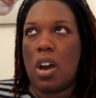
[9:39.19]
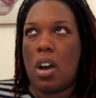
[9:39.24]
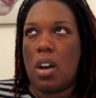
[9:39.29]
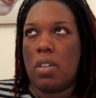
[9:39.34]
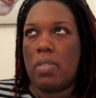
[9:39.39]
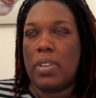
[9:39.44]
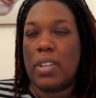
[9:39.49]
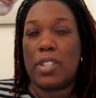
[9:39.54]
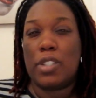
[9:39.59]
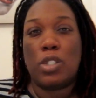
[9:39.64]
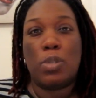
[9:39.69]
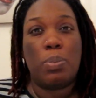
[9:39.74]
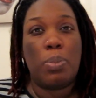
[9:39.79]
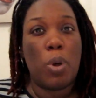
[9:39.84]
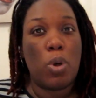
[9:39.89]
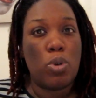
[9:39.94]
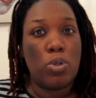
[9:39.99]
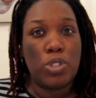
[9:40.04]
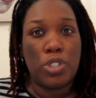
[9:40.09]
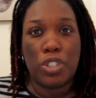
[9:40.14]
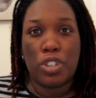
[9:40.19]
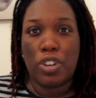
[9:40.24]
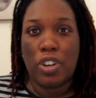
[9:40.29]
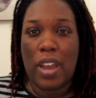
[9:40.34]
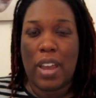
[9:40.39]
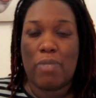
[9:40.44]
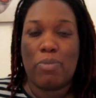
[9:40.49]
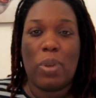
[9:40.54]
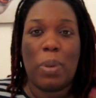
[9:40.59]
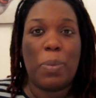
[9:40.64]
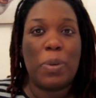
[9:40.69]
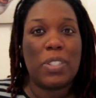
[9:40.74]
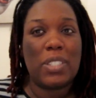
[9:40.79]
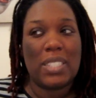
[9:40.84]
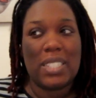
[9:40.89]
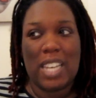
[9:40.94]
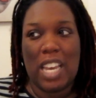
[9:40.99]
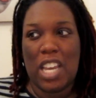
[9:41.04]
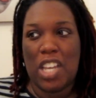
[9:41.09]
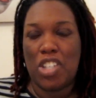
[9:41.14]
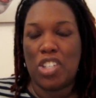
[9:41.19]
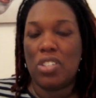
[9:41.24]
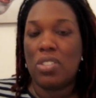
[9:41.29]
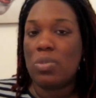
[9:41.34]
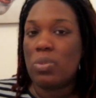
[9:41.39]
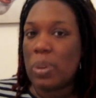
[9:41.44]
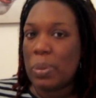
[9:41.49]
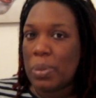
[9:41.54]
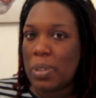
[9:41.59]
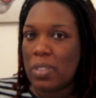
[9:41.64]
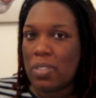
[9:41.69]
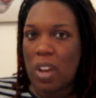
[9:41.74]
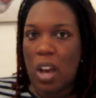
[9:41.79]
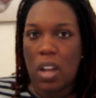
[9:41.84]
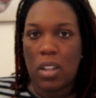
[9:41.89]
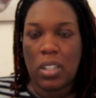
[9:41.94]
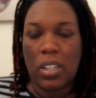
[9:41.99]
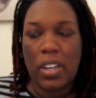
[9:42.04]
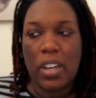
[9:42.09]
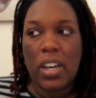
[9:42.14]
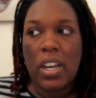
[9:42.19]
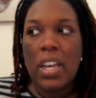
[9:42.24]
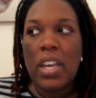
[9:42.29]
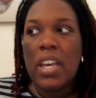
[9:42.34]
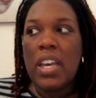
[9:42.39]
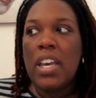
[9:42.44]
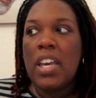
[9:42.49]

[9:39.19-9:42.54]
of exposure and representation of women of color,